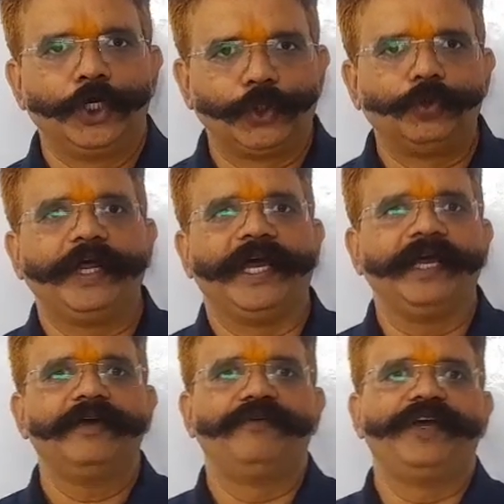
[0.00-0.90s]

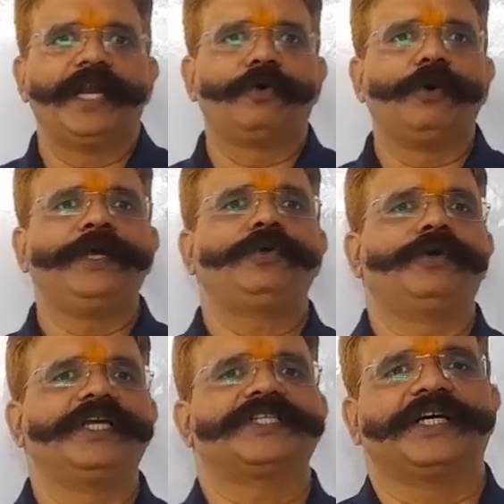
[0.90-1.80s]
Today we are going to
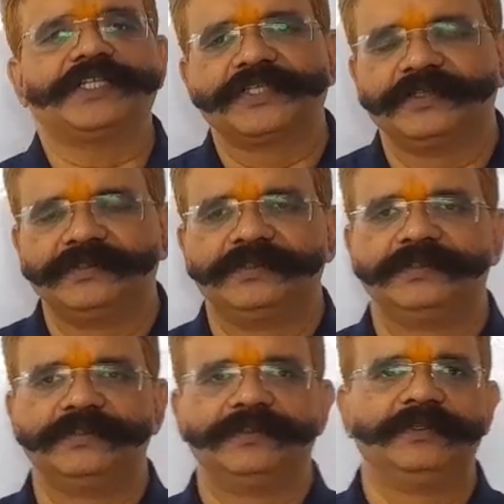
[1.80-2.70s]
discuss
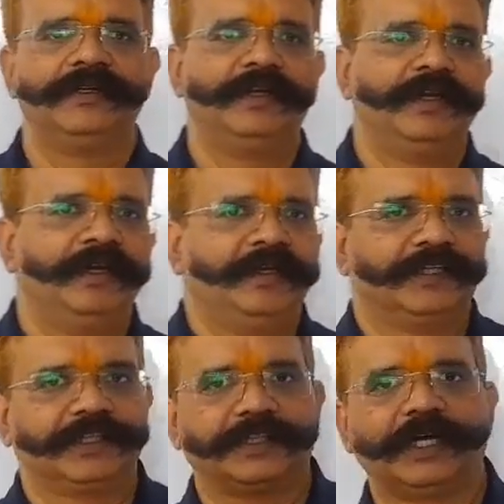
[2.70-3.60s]

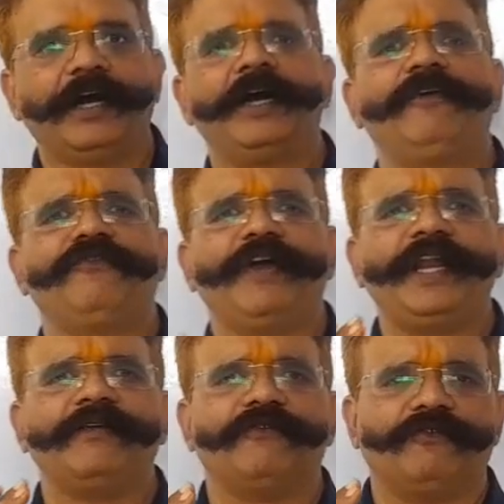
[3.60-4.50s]
the third
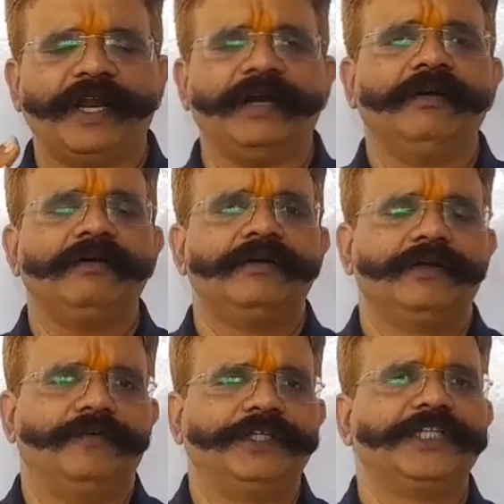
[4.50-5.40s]
one,
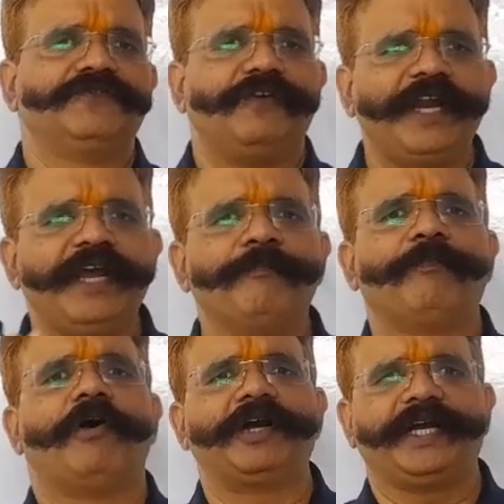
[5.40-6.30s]
which is very
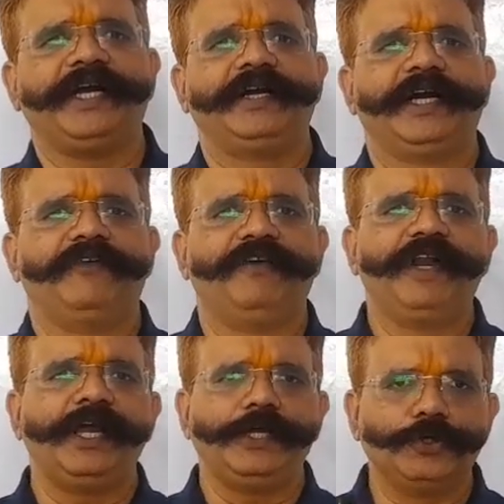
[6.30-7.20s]
important and
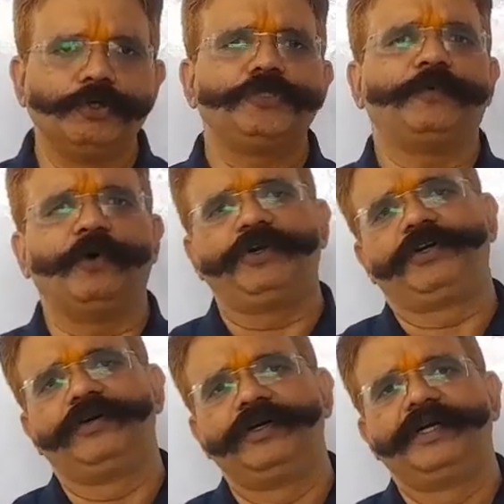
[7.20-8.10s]
very useful
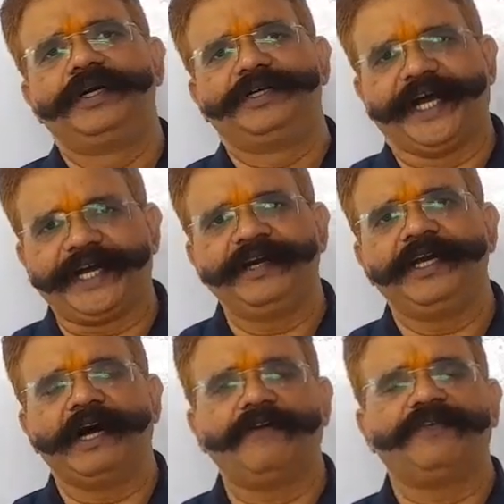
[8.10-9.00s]

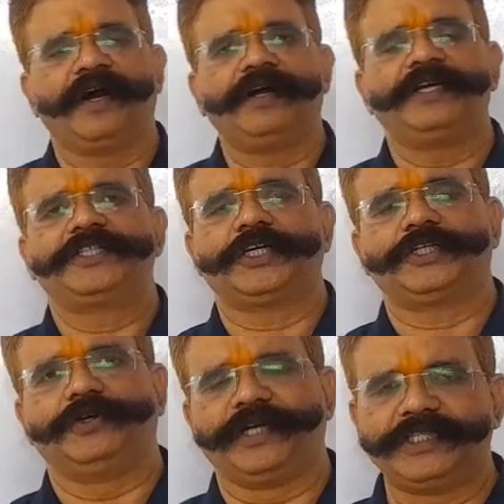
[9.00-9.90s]
technique of
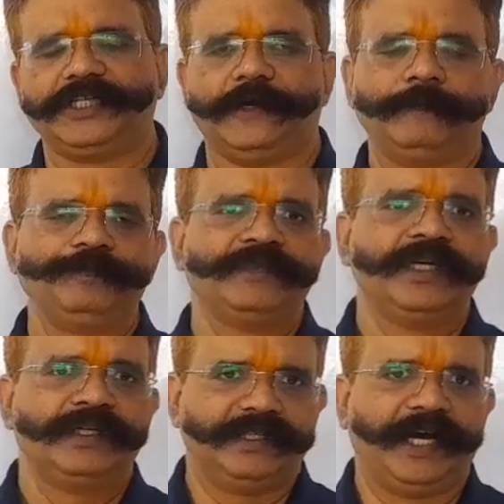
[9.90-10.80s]
non-destructive testing,
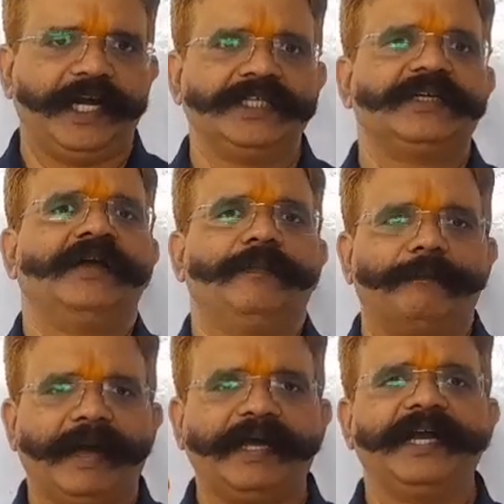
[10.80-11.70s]
that is
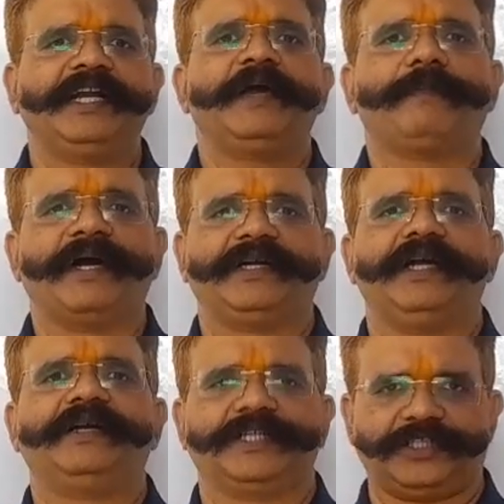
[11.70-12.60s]
magnetic
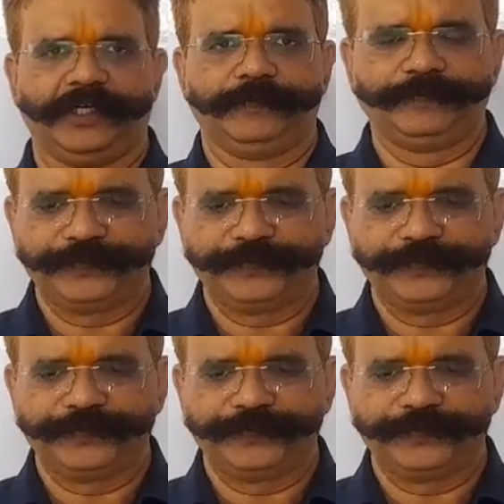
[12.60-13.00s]
particle testing.